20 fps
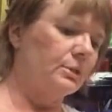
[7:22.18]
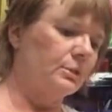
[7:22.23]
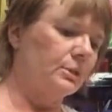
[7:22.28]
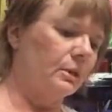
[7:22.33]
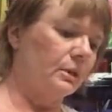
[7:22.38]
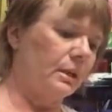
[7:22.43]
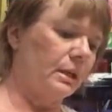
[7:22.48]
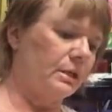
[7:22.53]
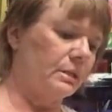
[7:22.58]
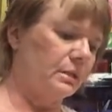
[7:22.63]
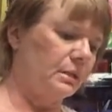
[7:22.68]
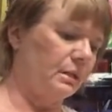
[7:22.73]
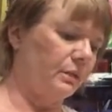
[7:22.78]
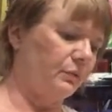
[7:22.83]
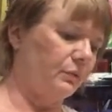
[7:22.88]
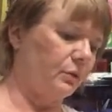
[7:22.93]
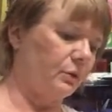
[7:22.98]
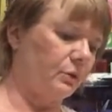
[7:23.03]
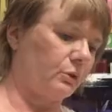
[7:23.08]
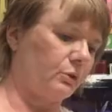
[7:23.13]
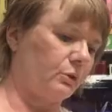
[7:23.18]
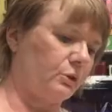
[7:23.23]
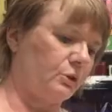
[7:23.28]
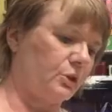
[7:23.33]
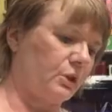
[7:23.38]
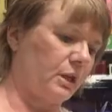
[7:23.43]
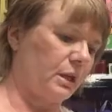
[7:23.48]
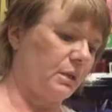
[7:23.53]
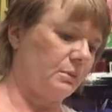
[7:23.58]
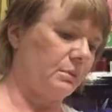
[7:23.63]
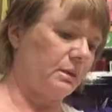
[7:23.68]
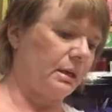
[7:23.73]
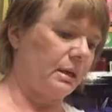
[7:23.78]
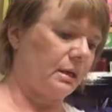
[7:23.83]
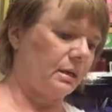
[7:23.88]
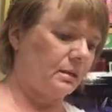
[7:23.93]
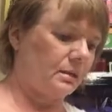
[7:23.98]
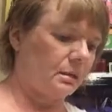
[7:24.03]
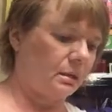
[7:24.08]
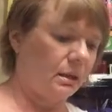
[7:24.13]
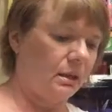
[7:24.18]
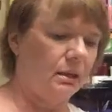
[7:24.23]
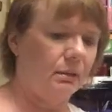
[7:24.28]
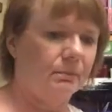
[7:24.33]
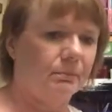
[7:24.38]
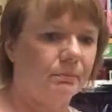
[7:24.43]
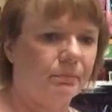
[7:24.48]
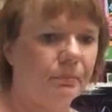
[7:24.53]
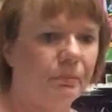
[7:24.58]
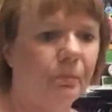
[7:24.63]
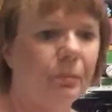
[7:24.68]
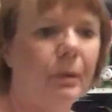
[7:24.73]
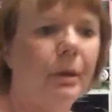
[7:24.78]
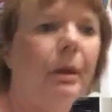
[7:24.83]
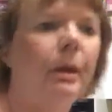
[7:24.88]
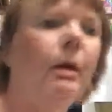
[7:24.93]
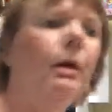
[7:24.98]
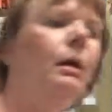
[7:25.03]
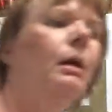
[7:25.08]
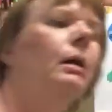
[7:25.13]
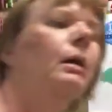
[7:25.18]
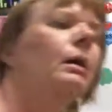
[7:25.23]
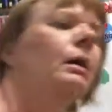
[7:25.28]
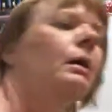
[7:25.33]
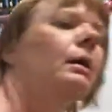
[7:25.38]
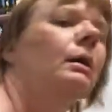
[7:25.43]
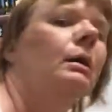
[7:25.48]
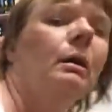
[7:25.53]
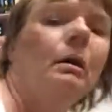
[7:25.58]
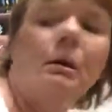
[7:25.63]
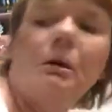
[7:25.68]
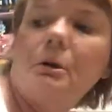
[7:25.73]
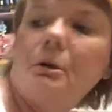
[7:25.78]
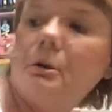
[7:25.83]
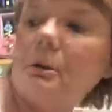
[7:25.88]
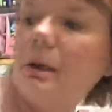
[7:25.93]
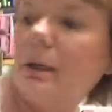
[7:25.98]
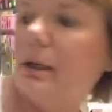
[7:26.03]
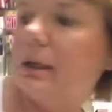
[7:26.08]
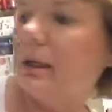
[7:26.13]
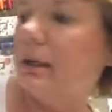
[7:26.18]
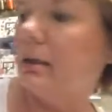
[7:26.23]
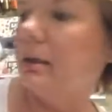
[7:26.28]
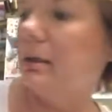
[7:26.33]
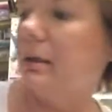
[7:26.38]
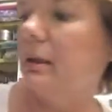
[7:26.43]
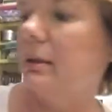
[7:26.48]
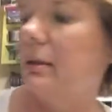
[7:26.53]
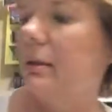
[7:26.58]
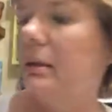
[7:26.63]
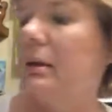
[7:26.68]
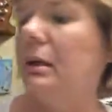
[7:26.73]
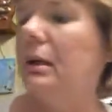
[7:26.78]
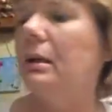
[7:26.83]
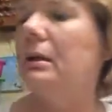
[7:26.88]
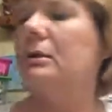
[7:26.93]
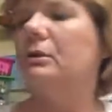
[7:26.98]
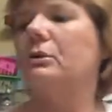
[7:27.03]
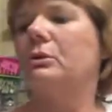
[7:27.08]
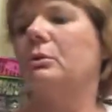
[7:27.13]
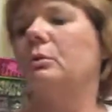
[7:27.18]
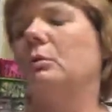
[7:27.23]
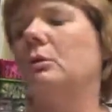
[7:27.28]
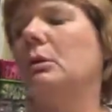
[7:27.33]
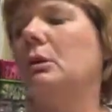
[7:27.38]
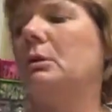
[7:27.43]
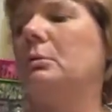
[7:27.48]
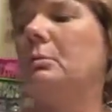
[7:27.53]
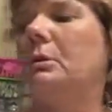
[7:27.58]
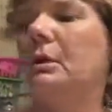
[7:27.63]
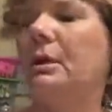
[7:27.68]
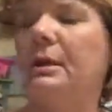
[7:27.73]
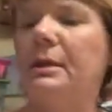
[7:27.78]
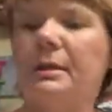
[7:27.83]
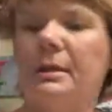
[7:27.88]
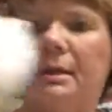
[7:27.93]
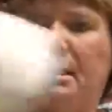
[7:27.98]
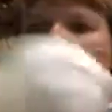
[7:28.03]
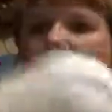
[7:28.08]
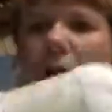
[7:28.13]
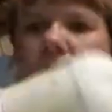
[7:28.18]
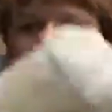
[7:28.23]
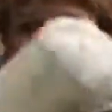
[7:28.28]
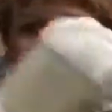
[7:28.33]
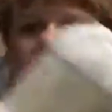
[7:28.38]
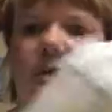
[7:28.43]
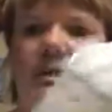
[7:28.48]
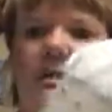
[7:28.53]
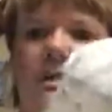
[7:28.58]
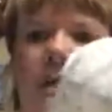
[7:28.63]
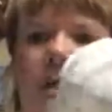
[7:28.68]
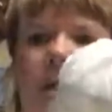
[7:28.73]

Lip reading: So that's it for the crochet magazine. Alright, then to Walmart, I got this